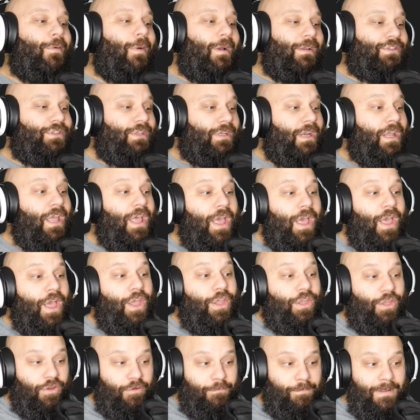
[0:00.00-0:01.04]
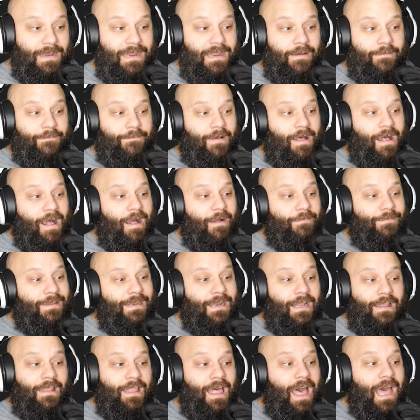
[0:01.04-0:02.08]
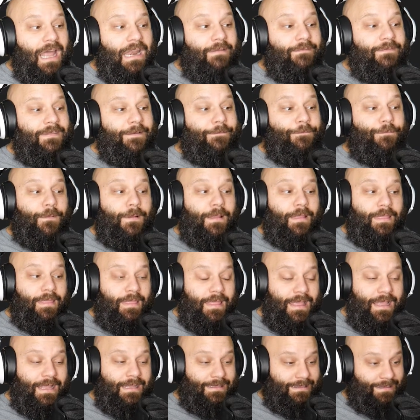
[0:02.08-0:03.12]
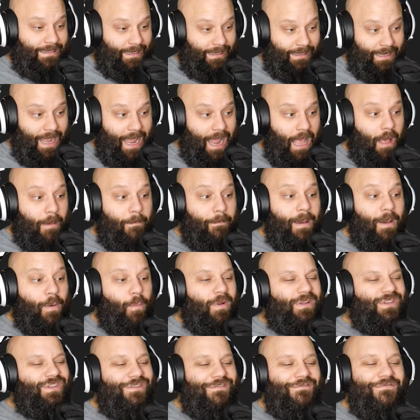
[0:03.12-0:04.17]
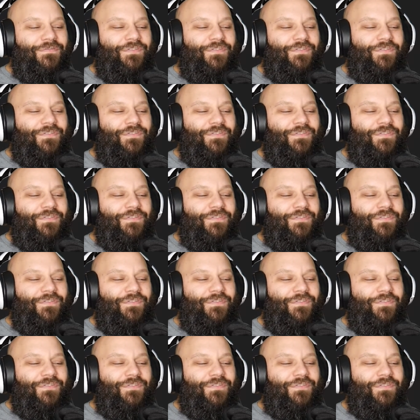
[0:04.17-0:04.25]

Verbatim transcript: question. You've been involved in a lot of different things, said Kyle, but what's your